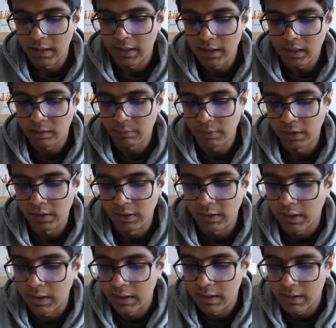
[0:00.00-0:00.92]
And then I'm going
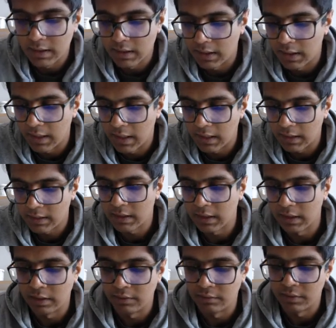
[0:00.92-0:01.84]
to look at, is there an
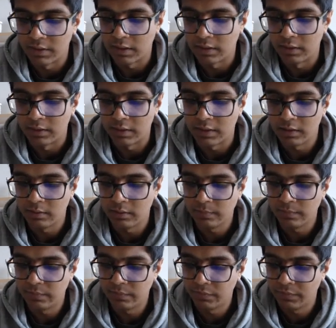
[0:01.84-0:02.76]
x in every single
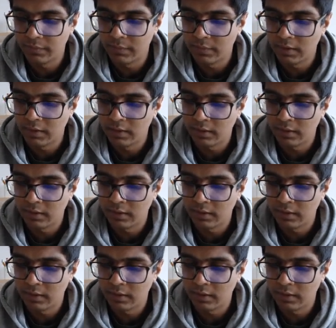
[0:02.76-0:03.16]
term?